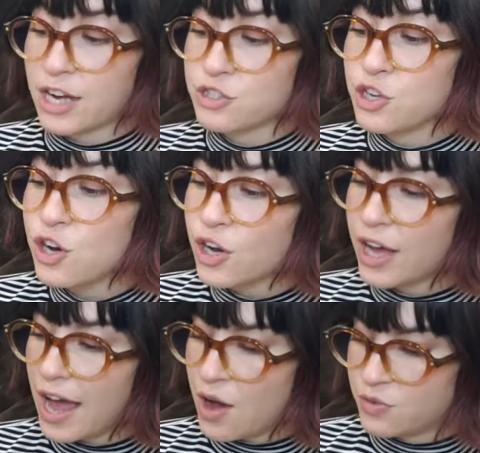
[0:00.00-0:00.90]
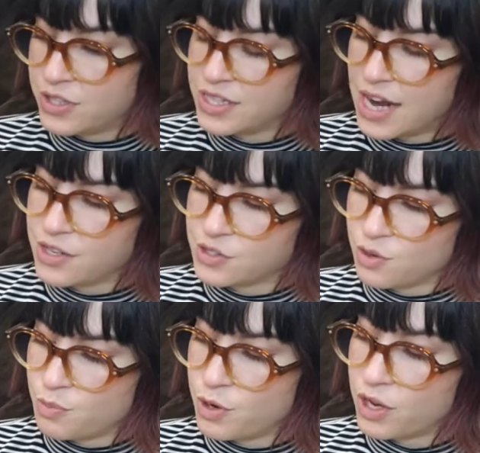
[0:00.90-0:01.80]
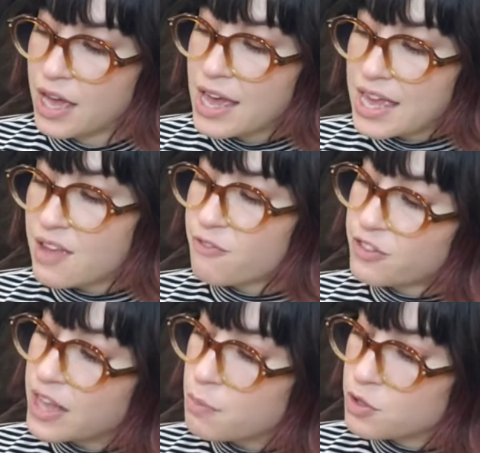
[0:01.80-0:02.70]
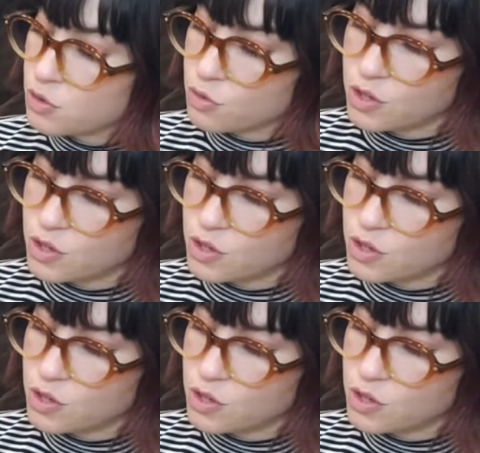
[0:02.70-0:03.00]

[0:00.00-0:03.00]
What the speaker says: took out the dinosaur book. He flipped through